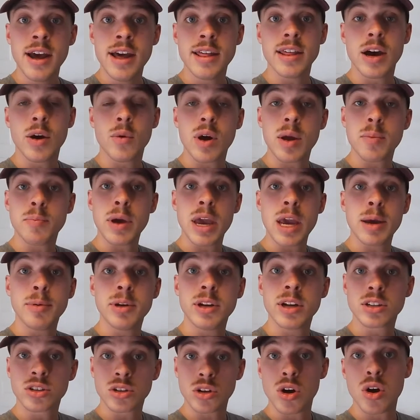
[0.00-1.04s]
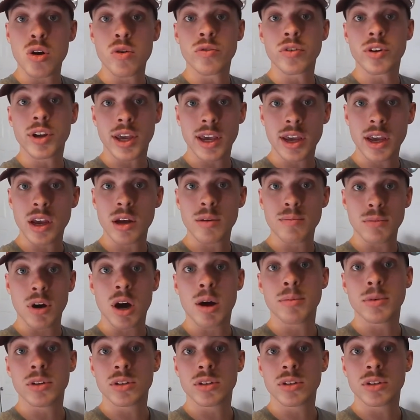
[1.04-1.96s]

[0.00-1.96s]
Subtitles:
That way baby doesn't overheat and mom